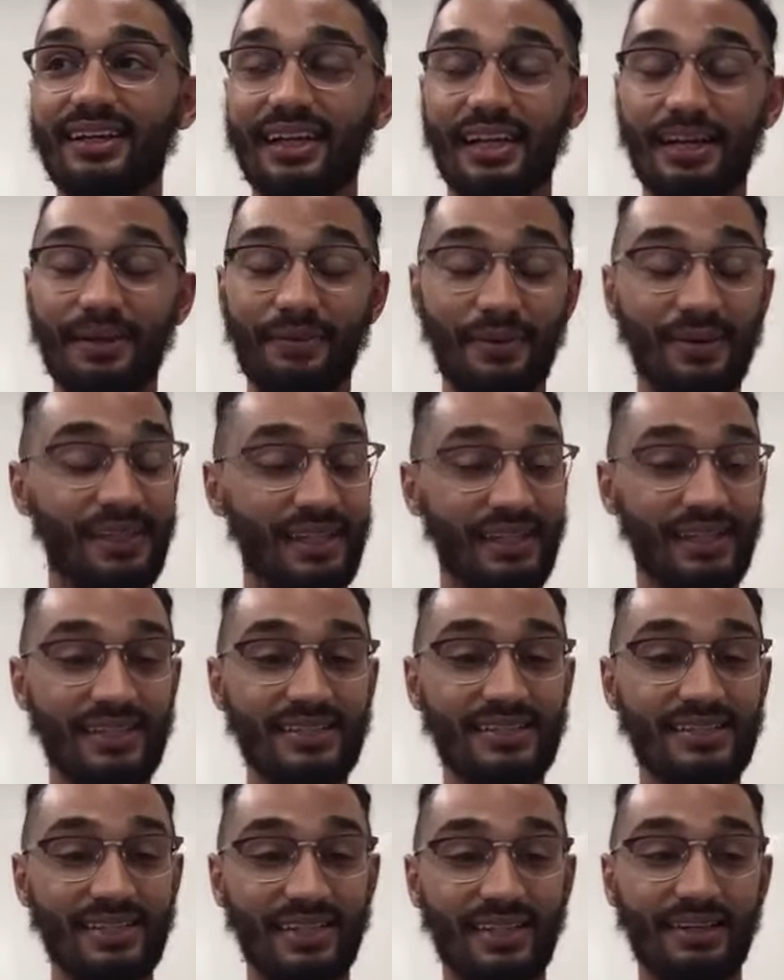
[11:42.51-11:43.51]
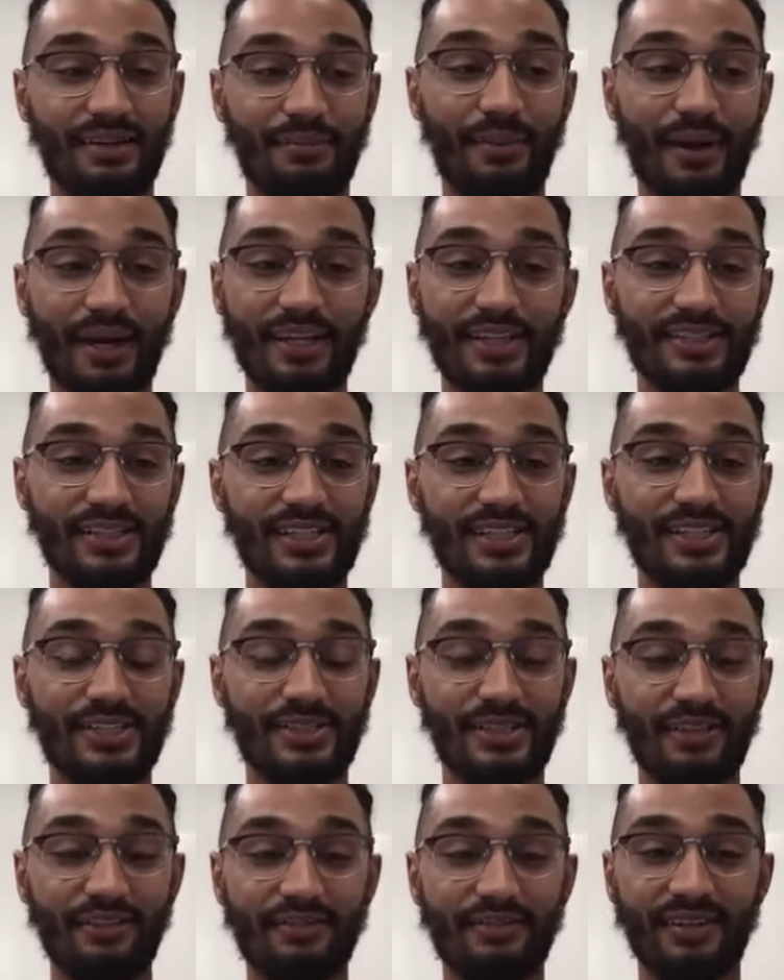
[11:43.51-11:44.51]
it really is like a mindset
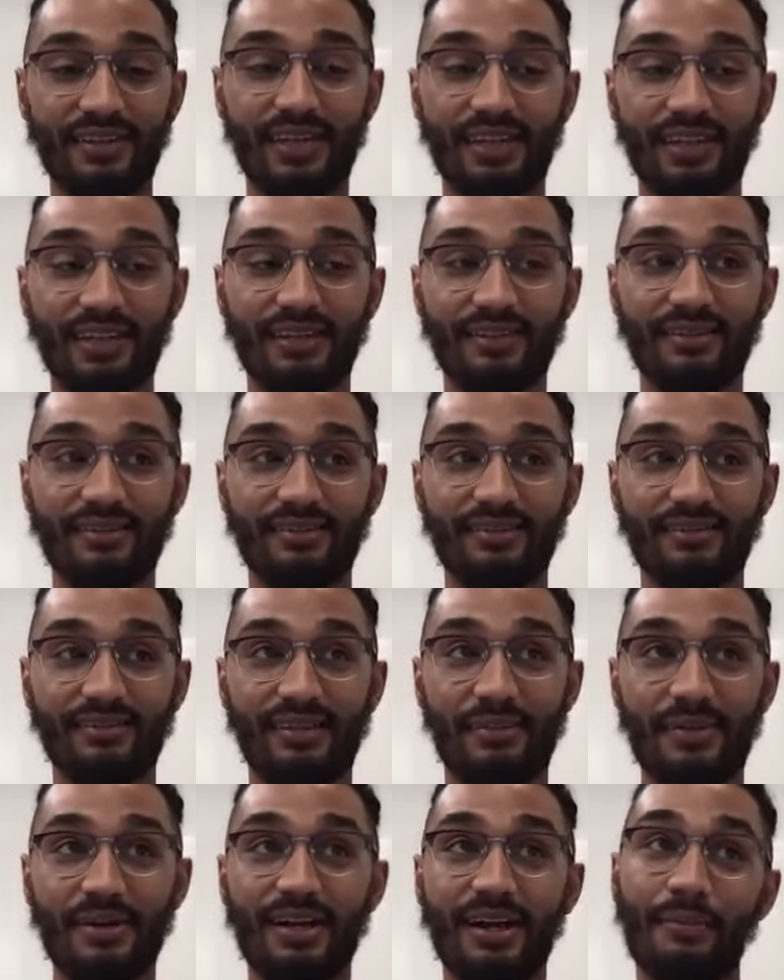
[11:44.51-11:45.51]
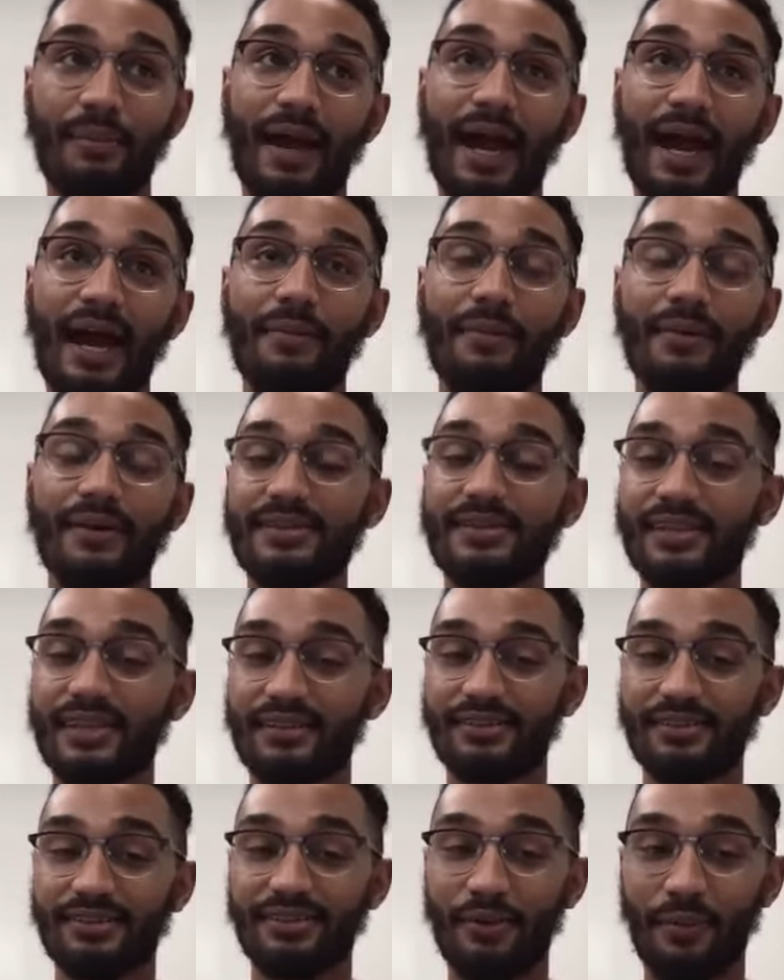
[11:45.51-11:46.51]
shift, and like they become habits. Like
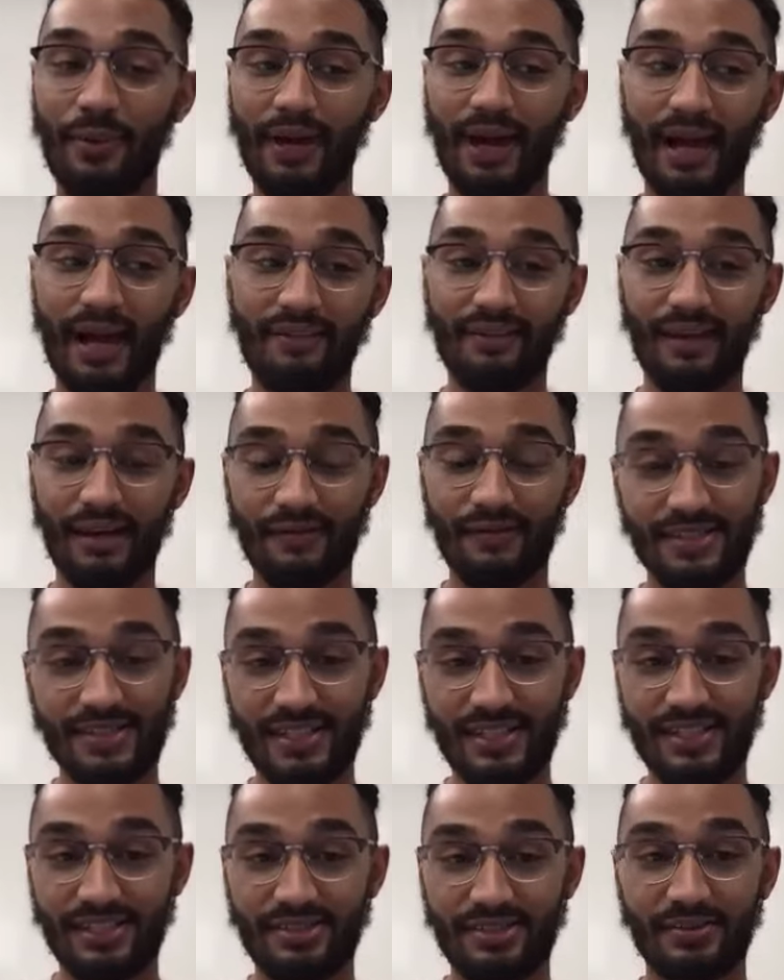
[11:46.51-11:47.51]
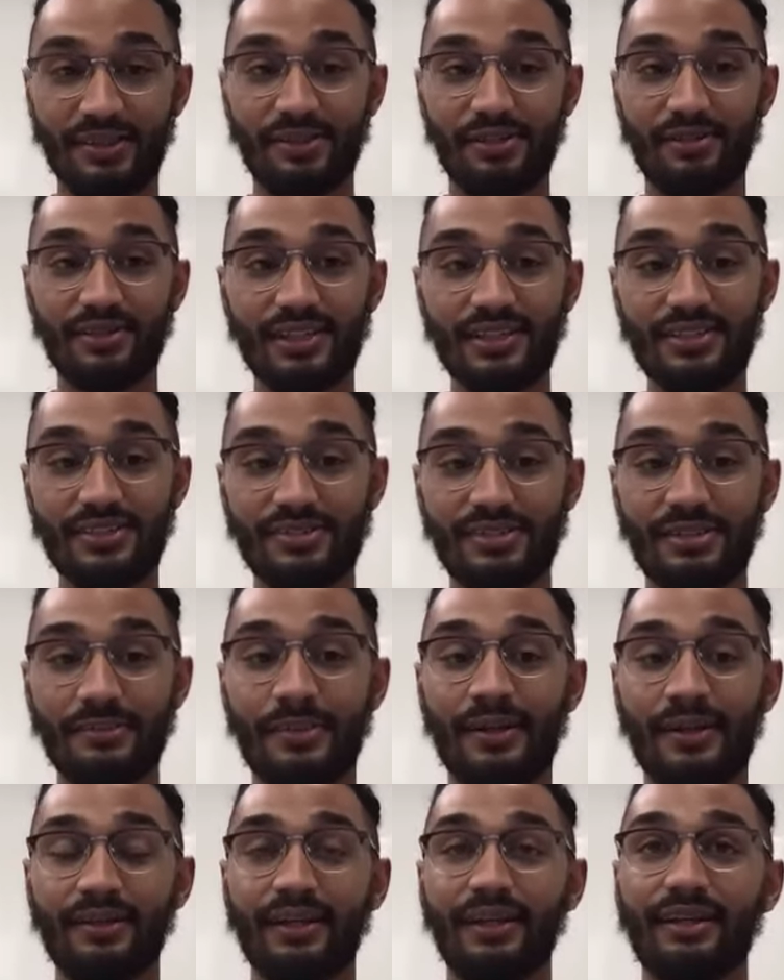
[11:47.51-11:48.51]
the way I have conversations with other teachers
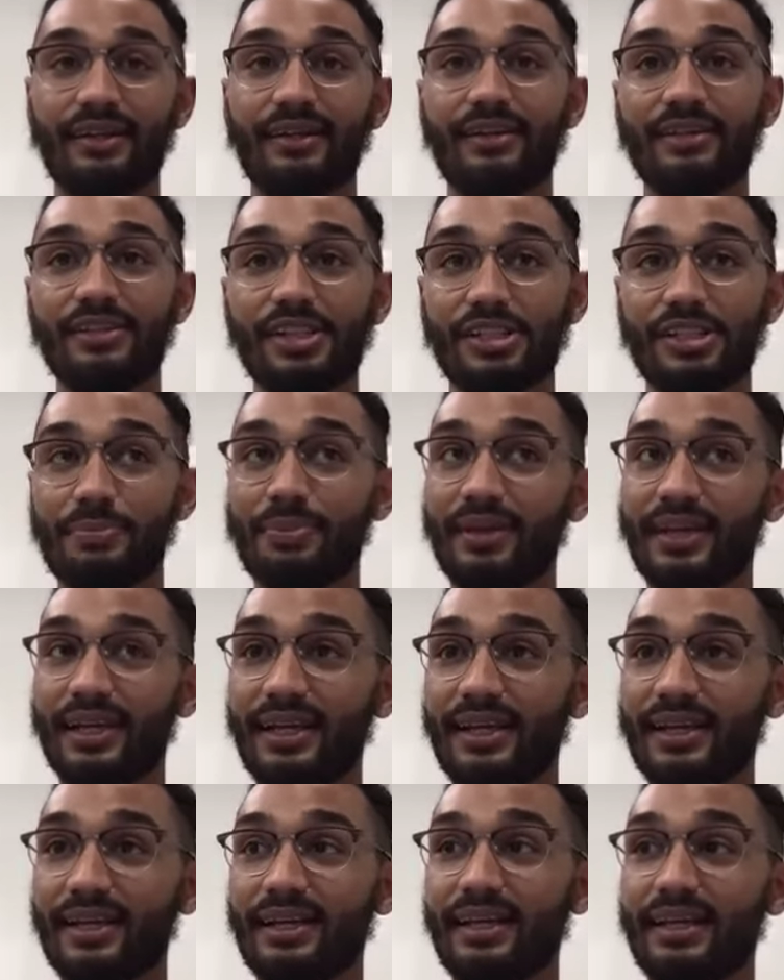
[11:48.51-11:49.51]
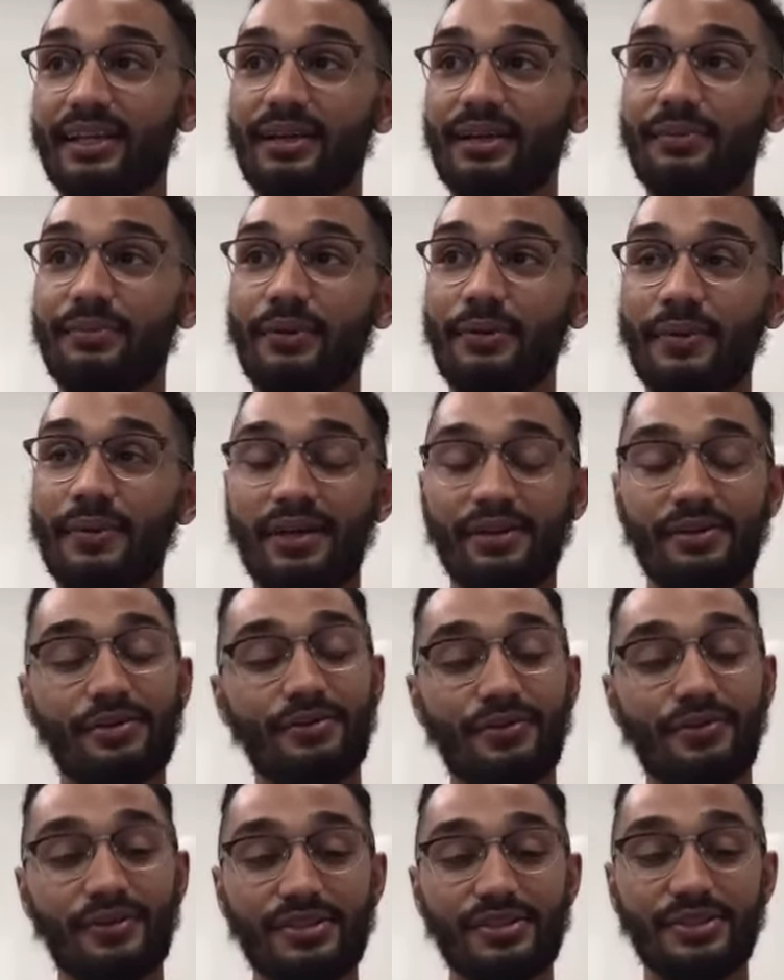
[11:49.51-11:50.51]
about like just planning and like what we can do
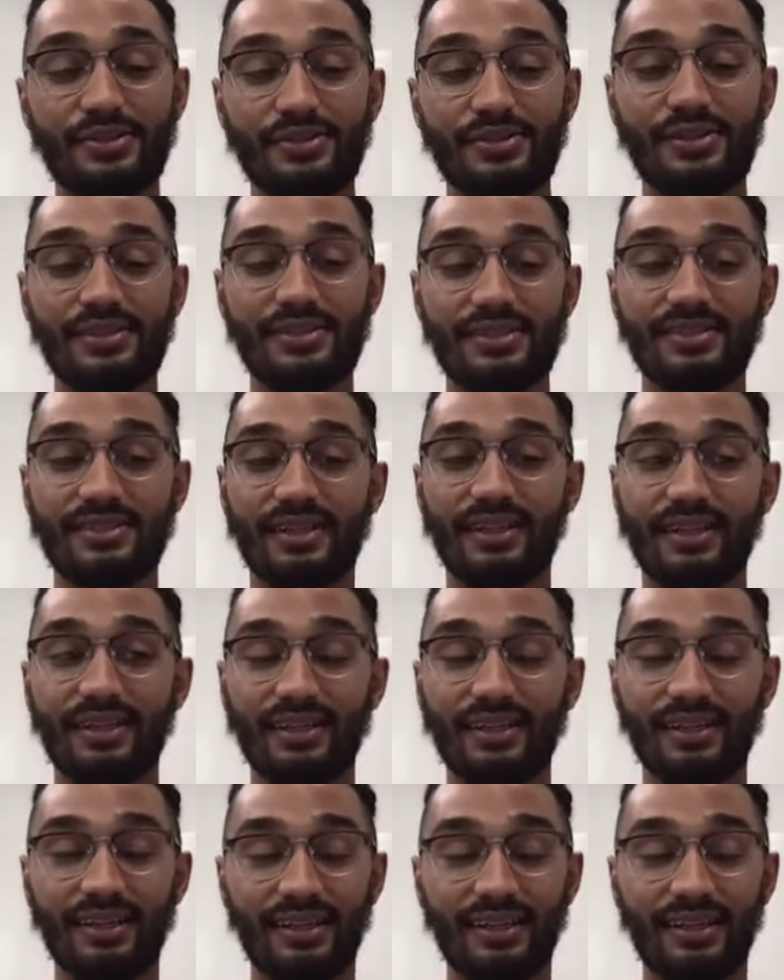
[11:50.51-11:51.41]
for our students is like,